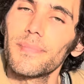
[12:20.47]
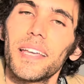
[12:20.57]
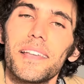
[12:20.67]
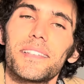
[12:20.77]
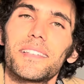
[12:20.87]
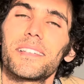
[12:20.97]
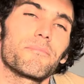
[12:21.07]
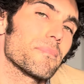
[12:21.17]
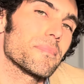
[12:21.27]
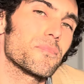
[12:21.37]
It's
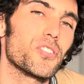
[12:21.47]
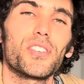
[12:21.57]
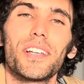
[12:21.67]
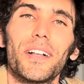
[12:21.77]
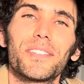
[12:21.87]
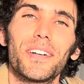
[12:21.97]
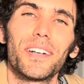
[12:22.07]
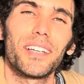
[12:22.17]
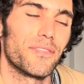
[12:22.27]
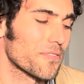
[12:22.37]
just an
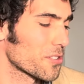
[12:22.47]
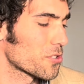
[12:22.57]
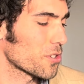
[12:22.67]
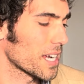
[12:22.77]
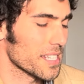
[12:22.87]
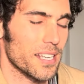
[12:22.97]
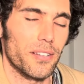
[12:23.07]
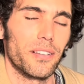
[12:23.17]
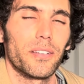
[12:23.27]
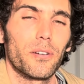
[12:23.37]
alternative to try and sound
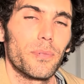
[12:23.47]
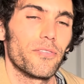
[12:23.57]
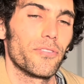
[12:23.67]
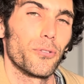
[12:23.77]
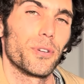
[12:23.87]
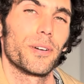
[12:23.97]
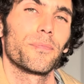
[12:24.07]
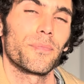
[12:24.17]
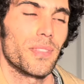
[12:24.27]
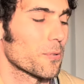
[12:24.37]
a little bit fuller
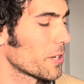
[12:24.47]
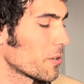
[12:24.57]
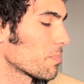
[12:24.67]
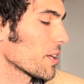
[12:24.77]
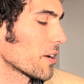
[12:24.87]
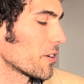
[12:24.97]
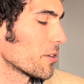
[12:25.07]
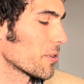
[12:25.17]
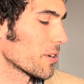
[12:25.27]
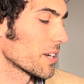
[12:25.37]
when you're playing on
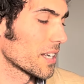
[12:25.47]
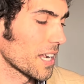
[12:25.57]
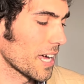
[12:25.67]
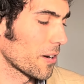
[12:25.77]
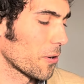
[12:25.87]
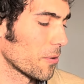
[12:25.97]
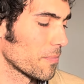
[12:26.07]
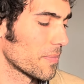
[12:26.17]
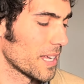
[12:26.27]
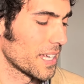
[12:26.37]
your own at
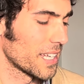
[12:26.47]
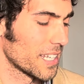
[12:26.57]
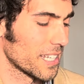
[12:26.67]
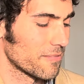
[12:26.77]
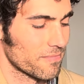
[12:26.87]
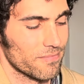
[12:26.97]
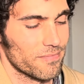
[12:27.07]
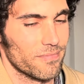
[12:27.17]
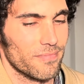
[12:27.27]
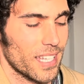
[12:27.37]
home and
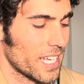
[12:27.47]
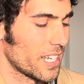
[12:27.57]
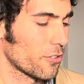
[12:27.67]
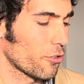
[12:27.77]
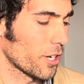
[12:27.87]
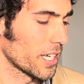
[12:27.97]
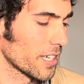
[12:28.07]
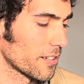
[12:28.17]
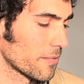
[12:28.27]
enjoying it.